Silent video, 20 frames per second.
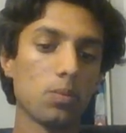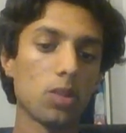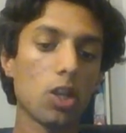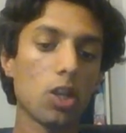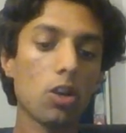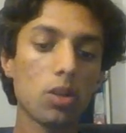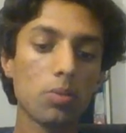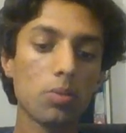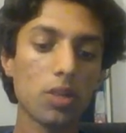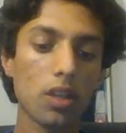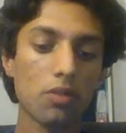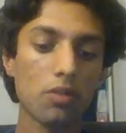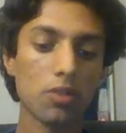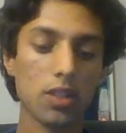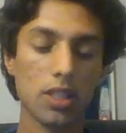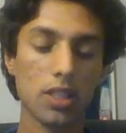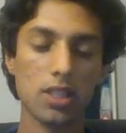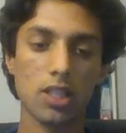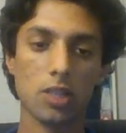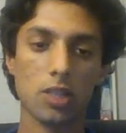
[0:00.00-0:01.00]
Notably,
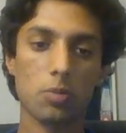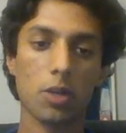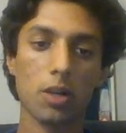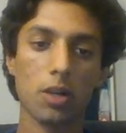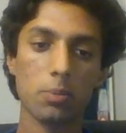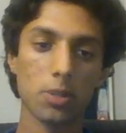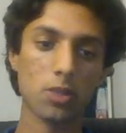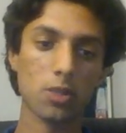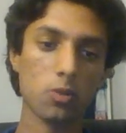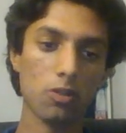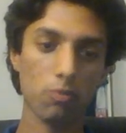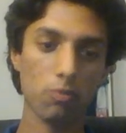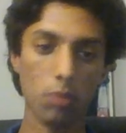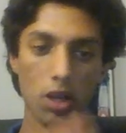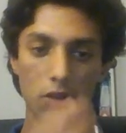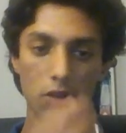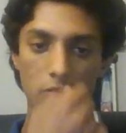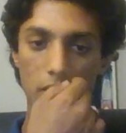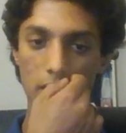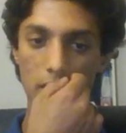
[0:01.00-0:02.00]
for these experiments, we've
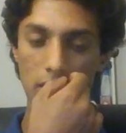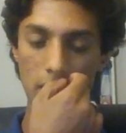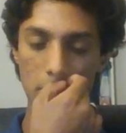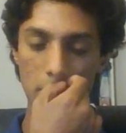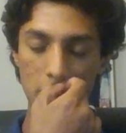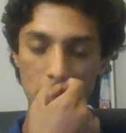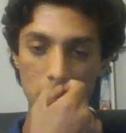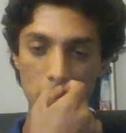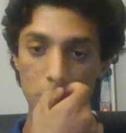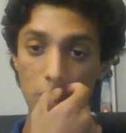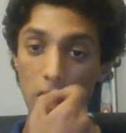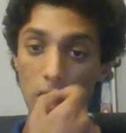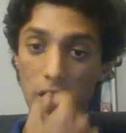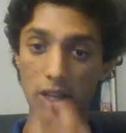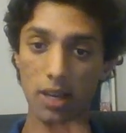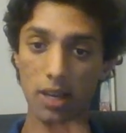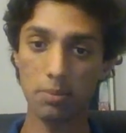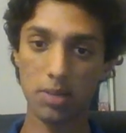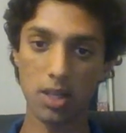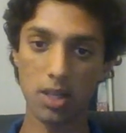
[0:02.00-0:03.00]
modified them into
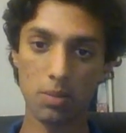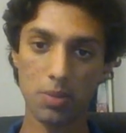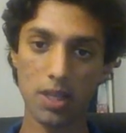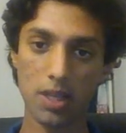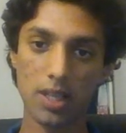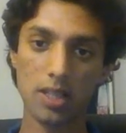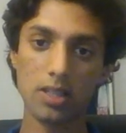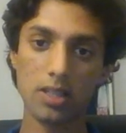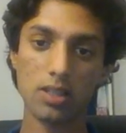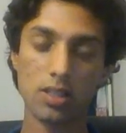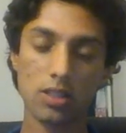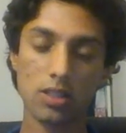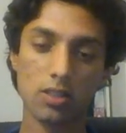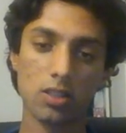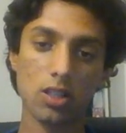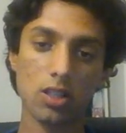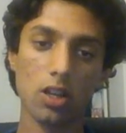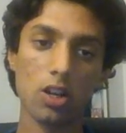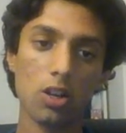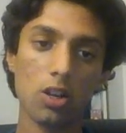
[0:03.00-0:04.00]
block MDPs.
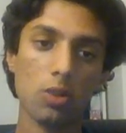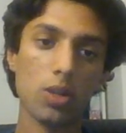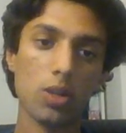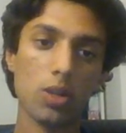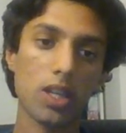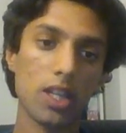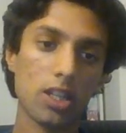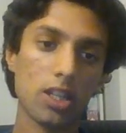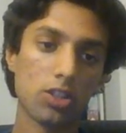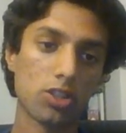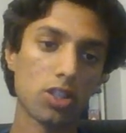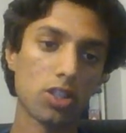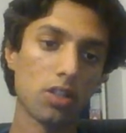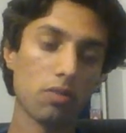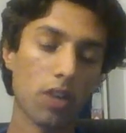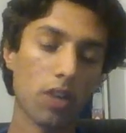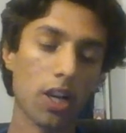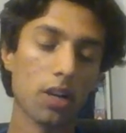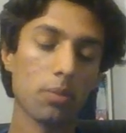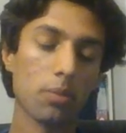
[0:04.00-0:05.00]
So each
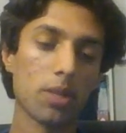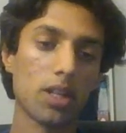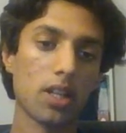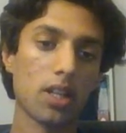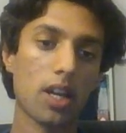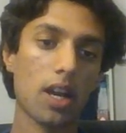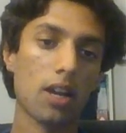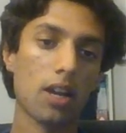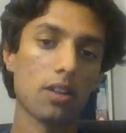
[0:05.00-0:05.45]
domain